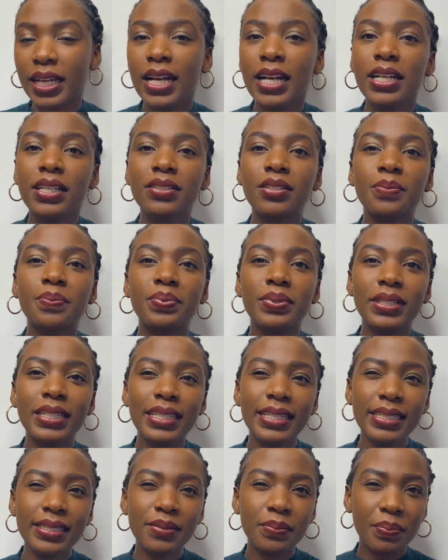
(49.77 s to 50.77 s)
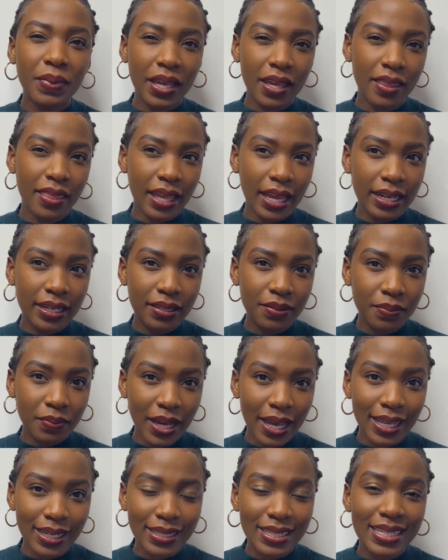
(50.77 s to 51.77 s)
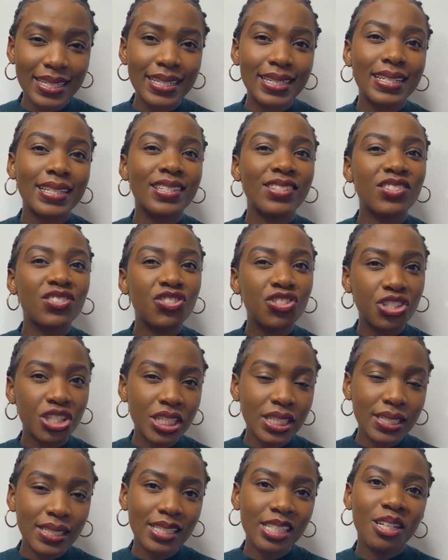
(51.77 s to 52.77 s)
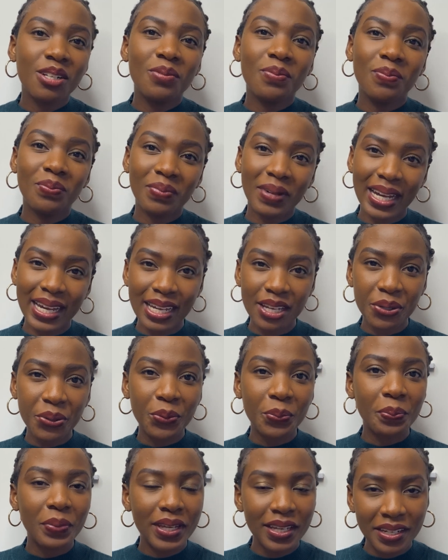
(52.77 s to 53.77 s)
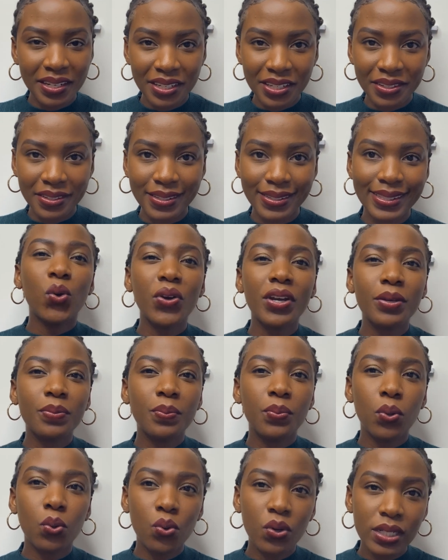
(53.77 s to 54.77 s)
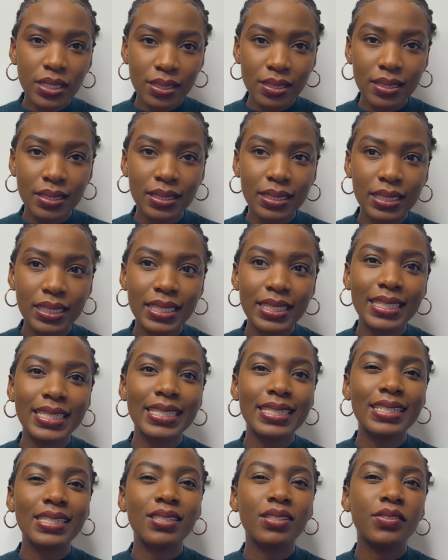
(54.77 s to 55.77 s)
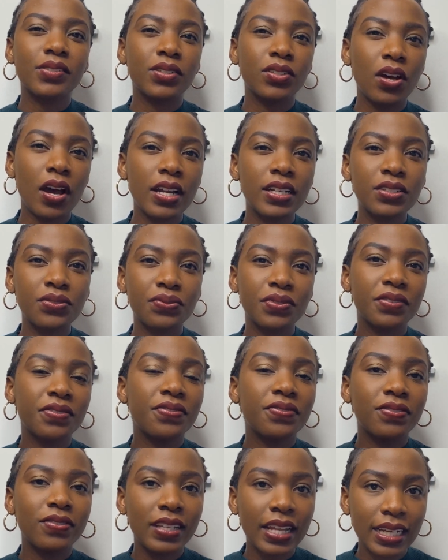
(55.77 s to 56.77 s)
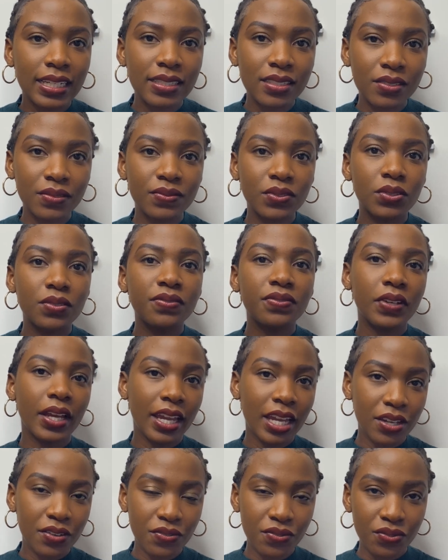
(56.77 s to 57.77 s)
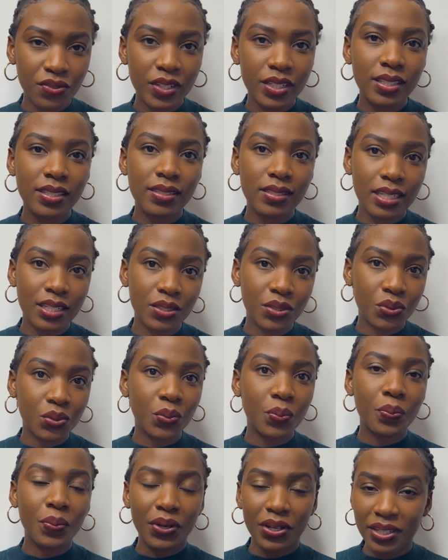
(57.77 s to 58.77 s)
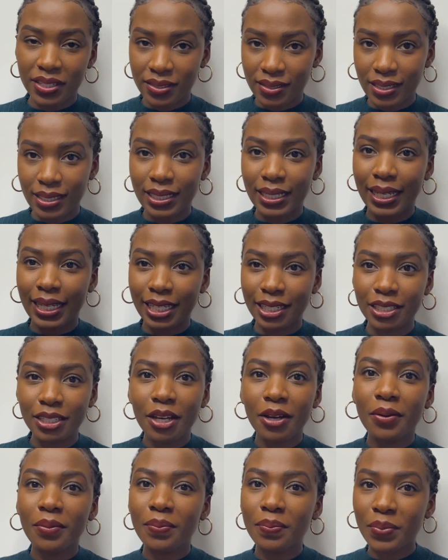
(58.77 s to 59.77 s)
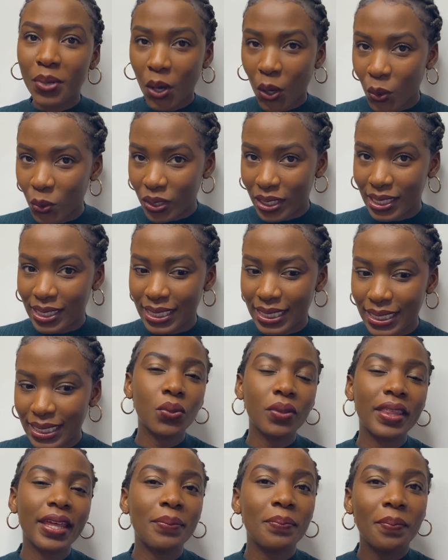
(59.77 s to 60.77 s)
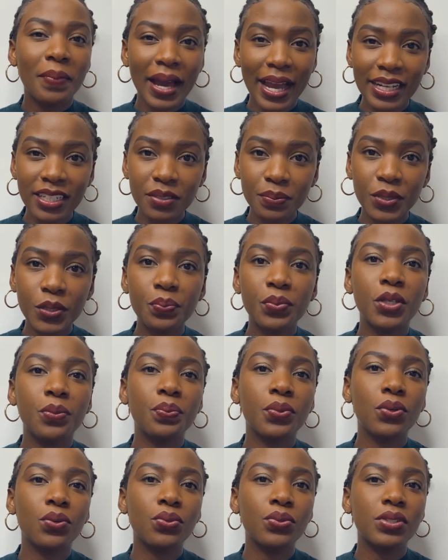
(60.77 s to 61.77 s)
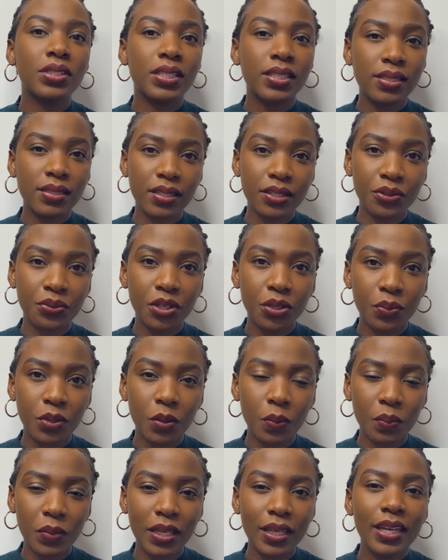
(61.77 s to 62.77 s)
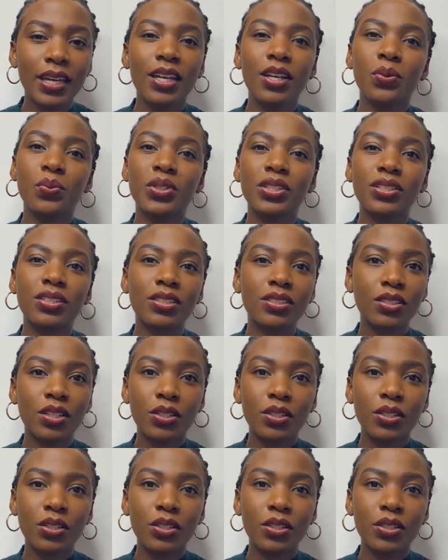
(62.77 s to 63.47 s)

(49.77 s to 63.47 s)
So please bear that in mind. It is just my opinions. More importantly, it is not reflective of every single person in Poland. There might be people who disagree with me, which is